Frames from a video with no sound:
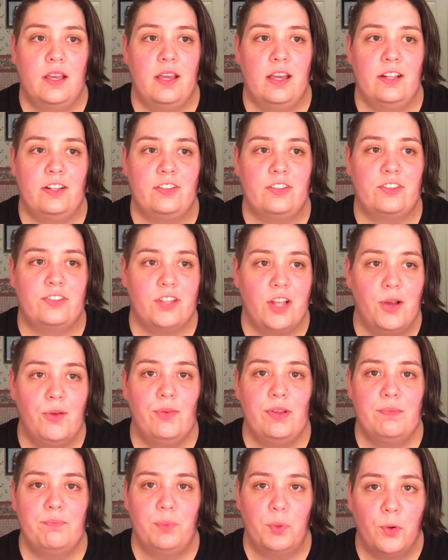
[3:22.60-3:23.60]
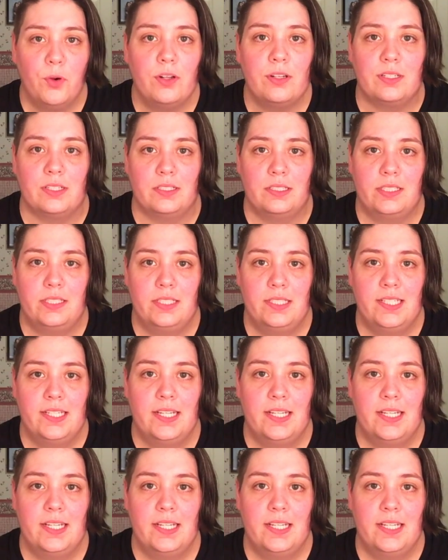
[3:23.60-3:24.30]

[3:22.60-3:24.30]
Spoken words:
It's so important.